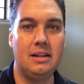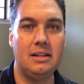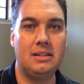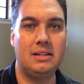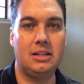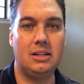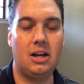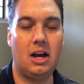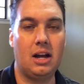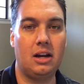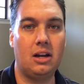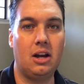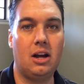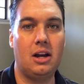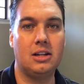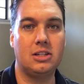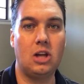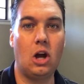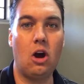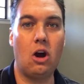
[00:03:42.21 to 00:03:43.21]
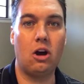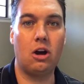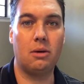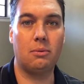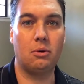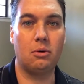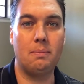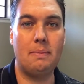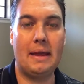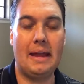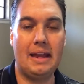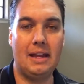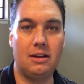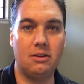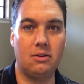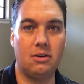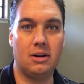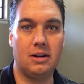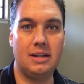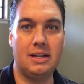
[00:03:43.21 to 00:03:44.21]
to not cause harm or pain
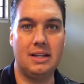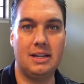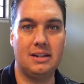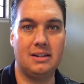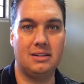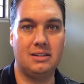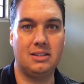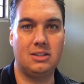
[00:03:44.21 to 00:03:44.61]
to our kids.